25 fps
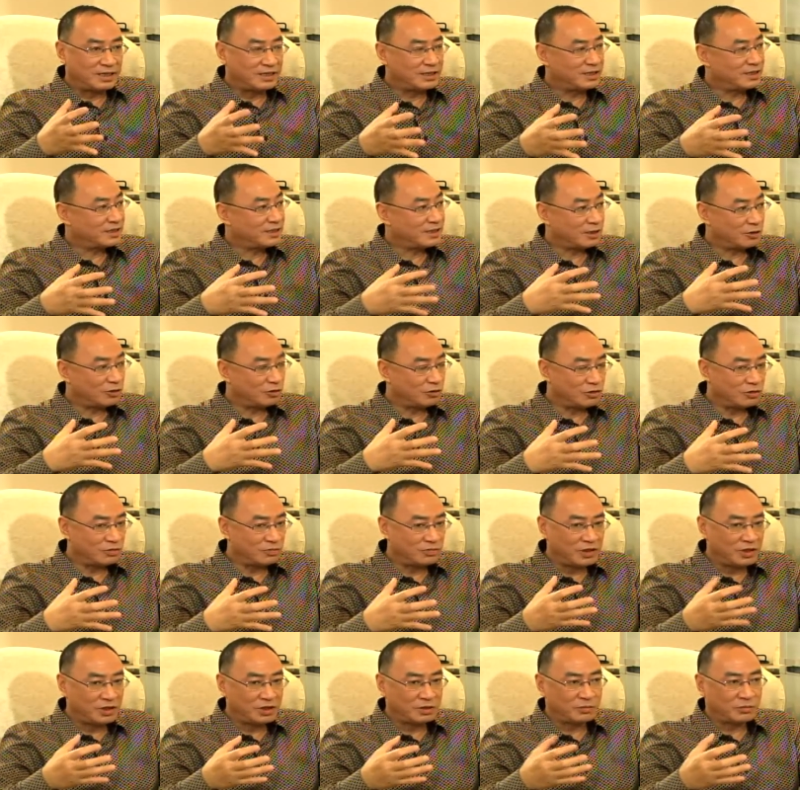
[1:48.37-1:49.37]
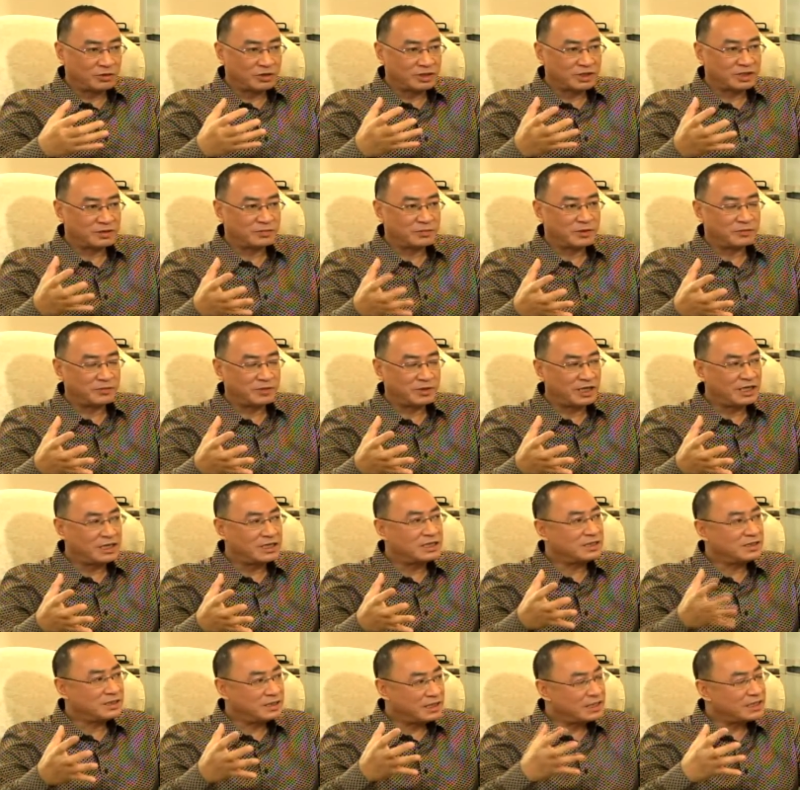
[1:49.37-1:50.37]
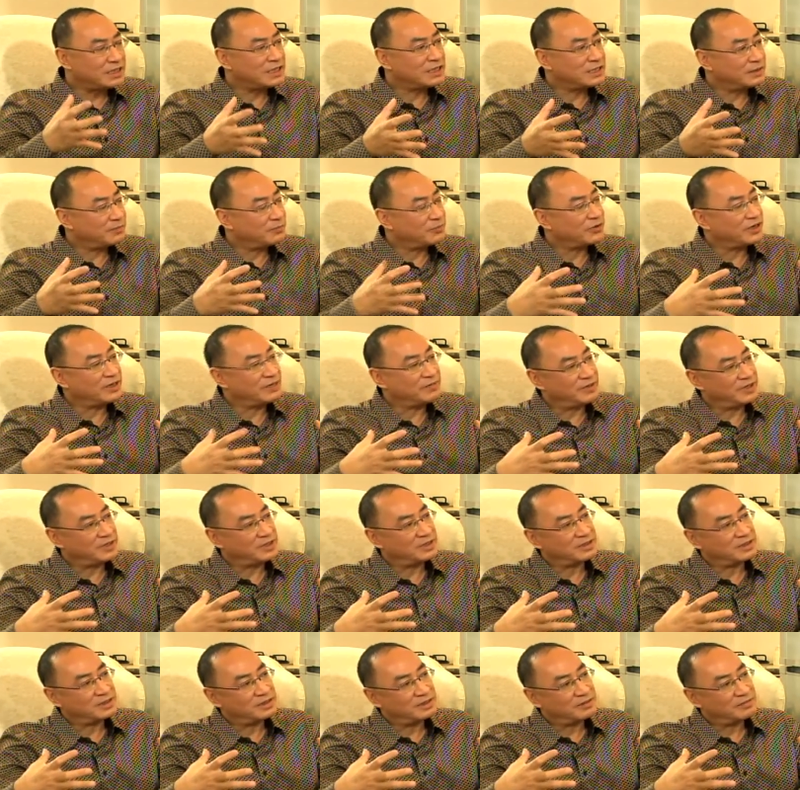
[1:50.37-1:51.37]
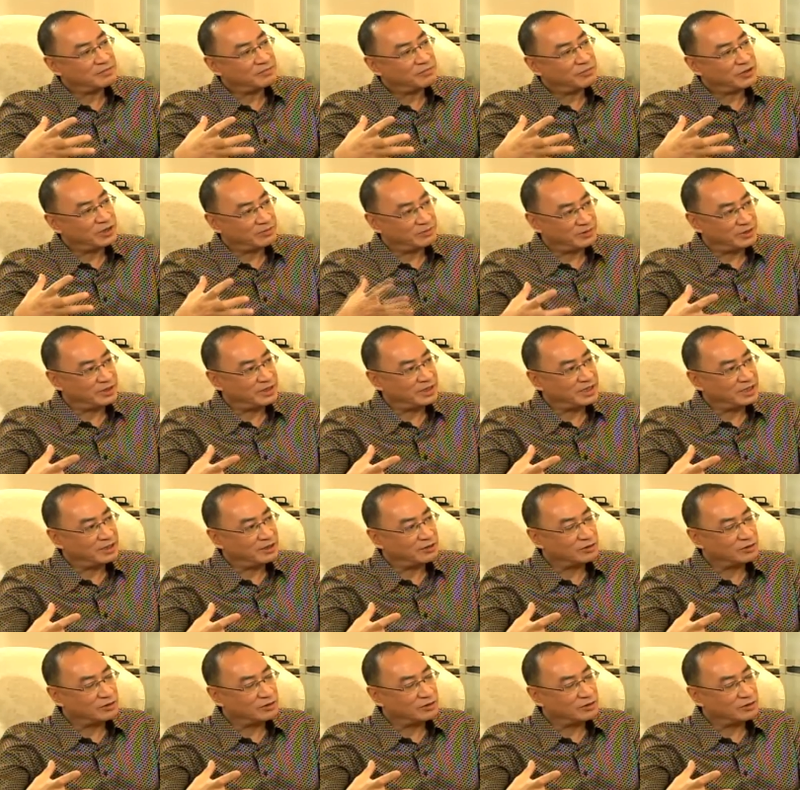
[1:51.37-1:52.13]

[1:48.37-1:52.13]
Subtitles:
this is a condominium or subdivision, this is a private property.